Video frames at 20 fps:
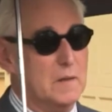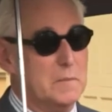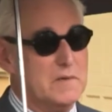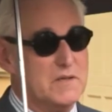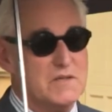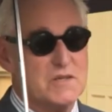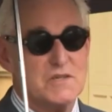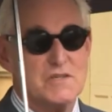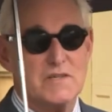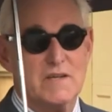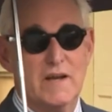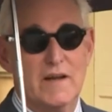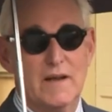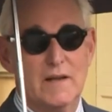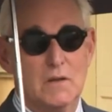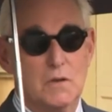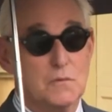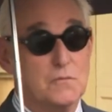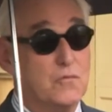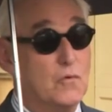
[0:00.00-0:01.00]
Let me just say I
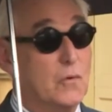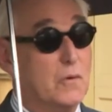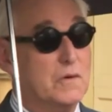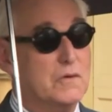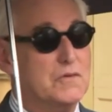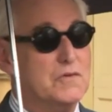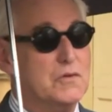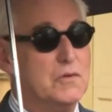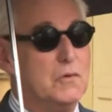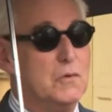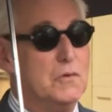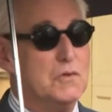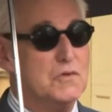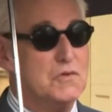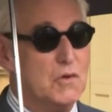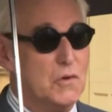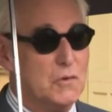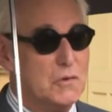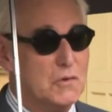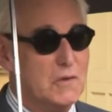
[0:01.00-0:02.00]
look forward to
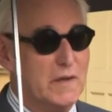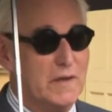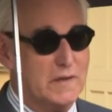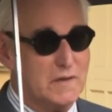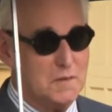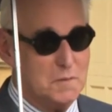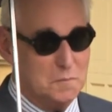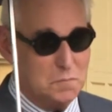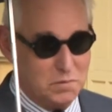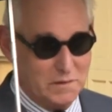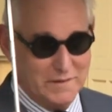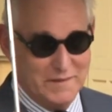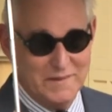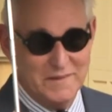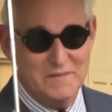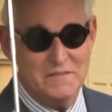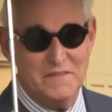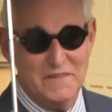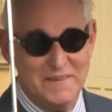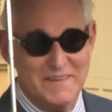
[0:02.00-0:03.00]
total and complete
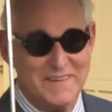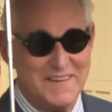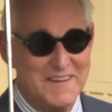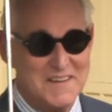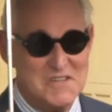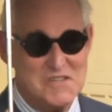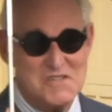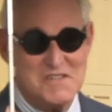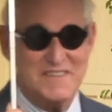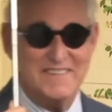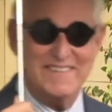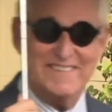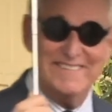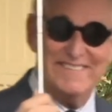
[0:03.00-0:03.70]
vindication.